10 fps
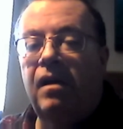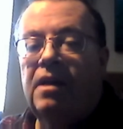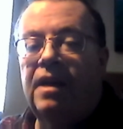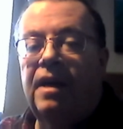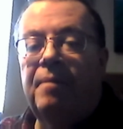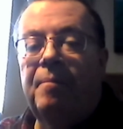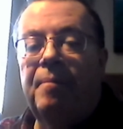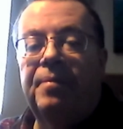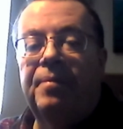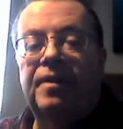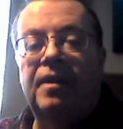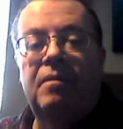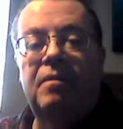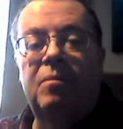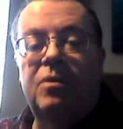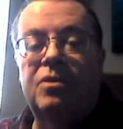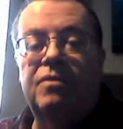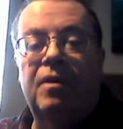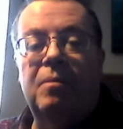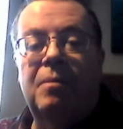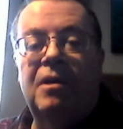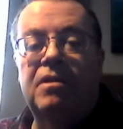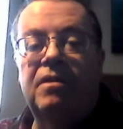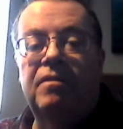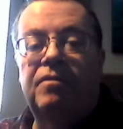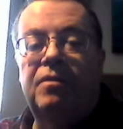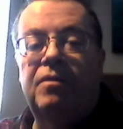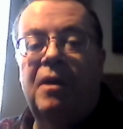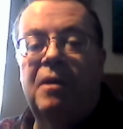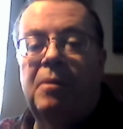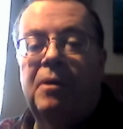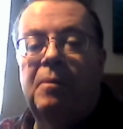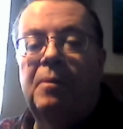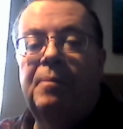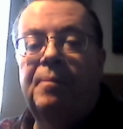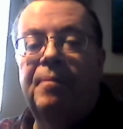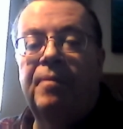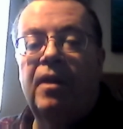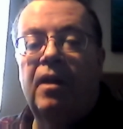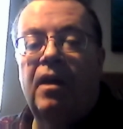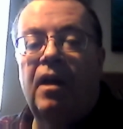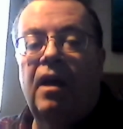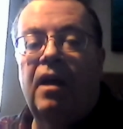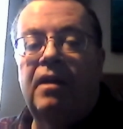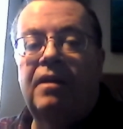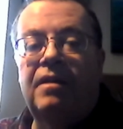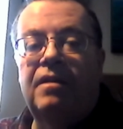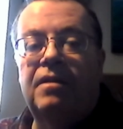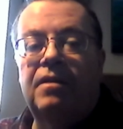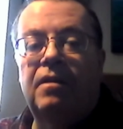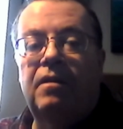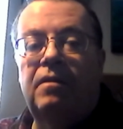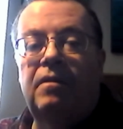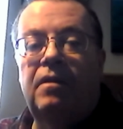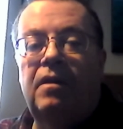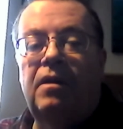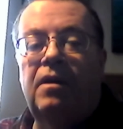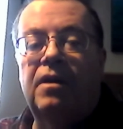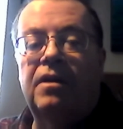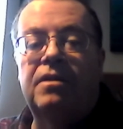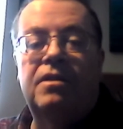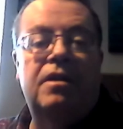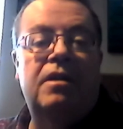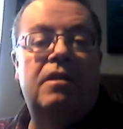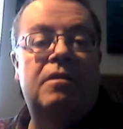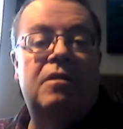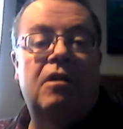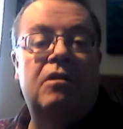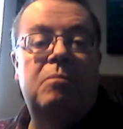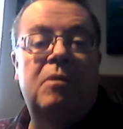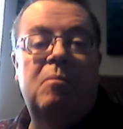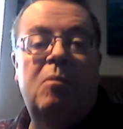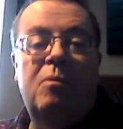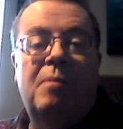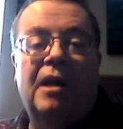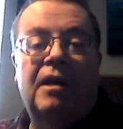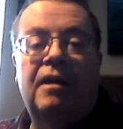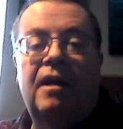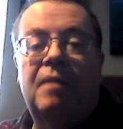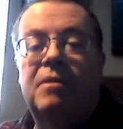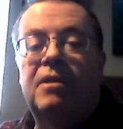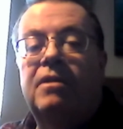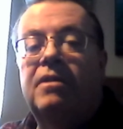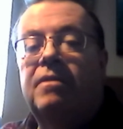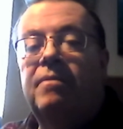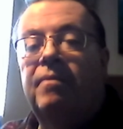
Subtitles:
Yeah, it wasn't very pleasant for many people, and I can see there's going to be more bank collapses,